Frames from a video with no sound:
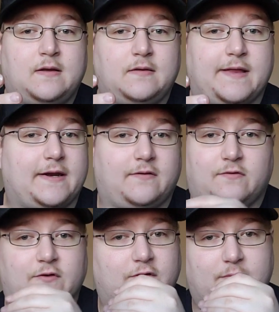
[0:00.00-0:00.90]
That is
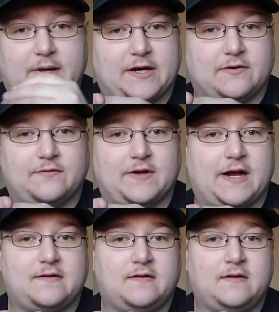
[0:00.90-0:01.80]
just a matter of
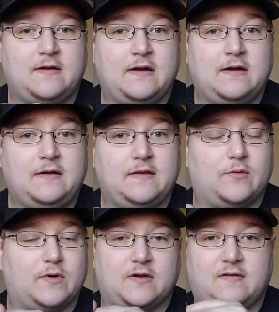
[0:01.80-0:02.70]
fact. They
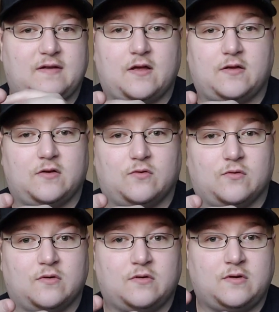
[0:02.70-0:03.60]
wouldn't sell
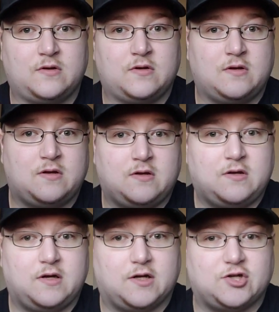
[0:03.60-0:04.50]
you
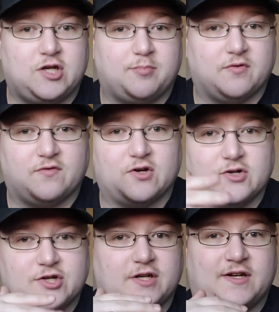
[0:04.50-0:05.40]
a cheaper
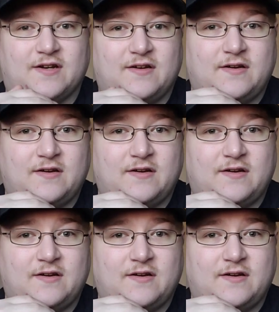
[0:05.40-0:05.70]
version